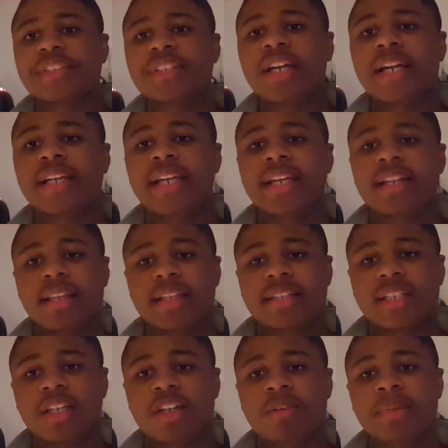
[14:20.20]
yeah, it's also a
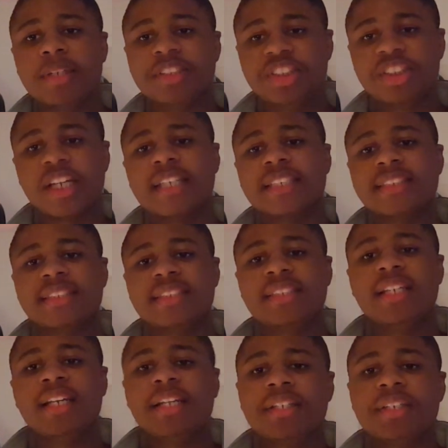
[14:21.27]
good idea to let them
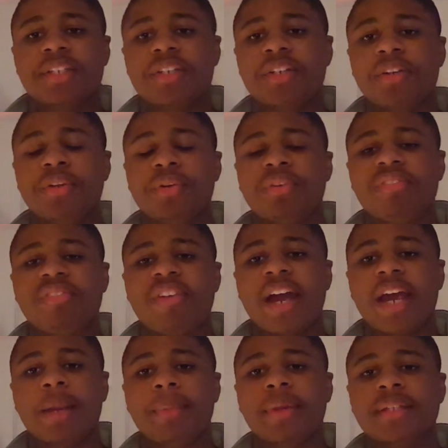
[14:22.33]
adjust to their
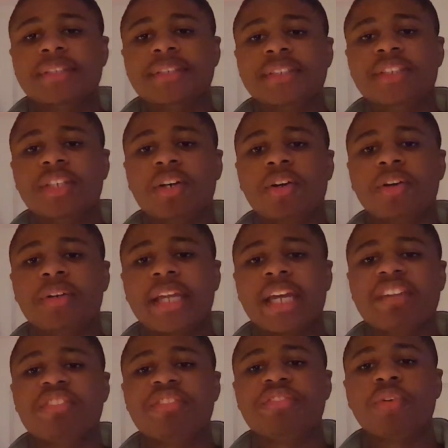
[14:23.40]
new environment.
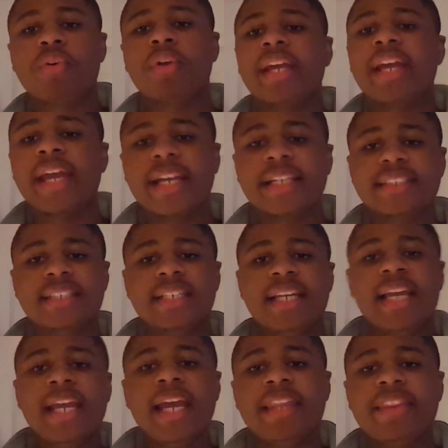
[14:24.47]
So give them 4
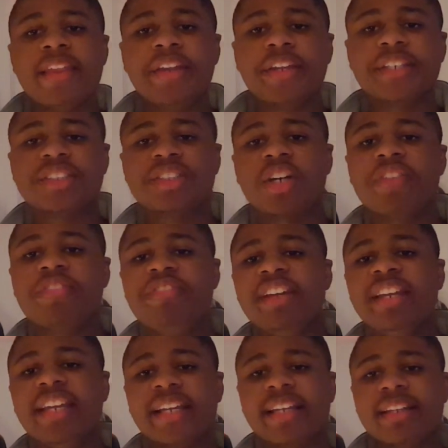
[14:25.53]
days, and then you
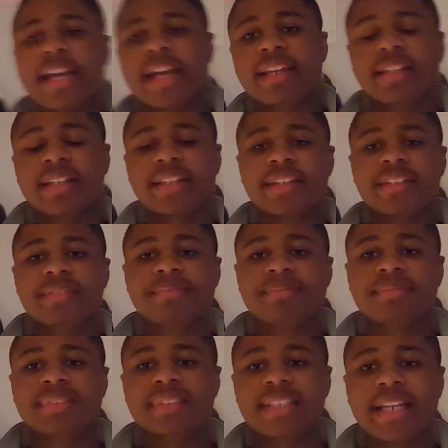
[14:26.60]
can start feeding and
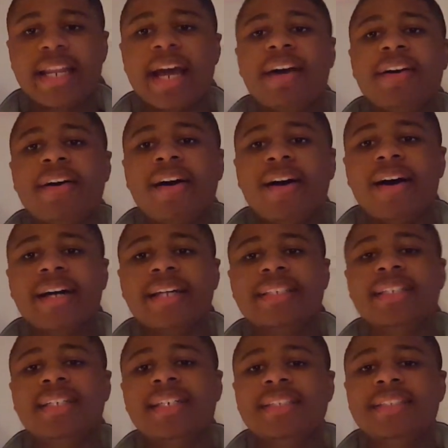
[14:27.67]
handling them. And
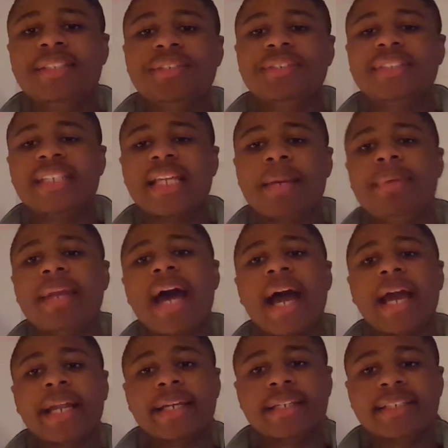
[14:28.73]
now on to
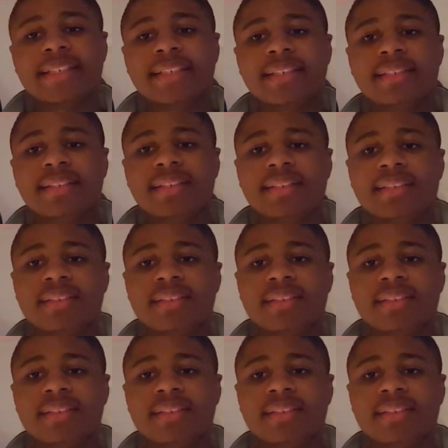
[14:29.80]
step 9.